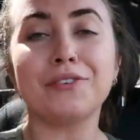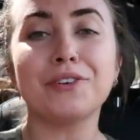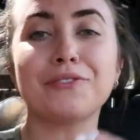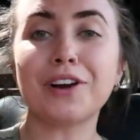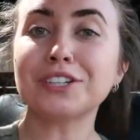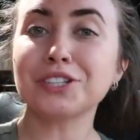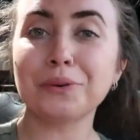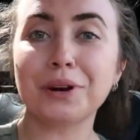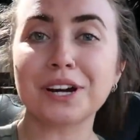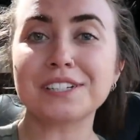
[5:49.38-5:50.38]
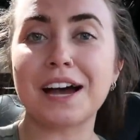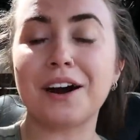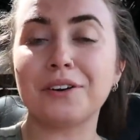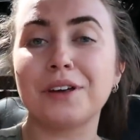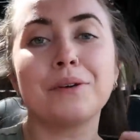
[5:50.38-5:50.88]
I've freshly worked
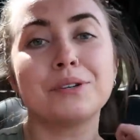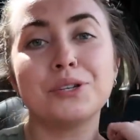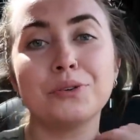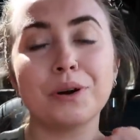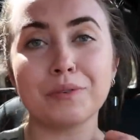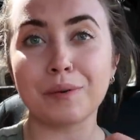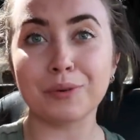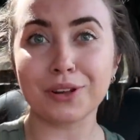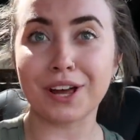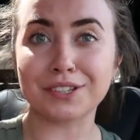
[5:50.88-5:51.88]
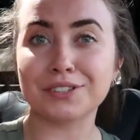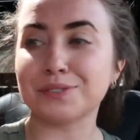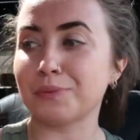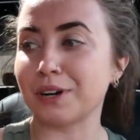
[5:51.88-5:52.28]
out. I went to a Rumble class this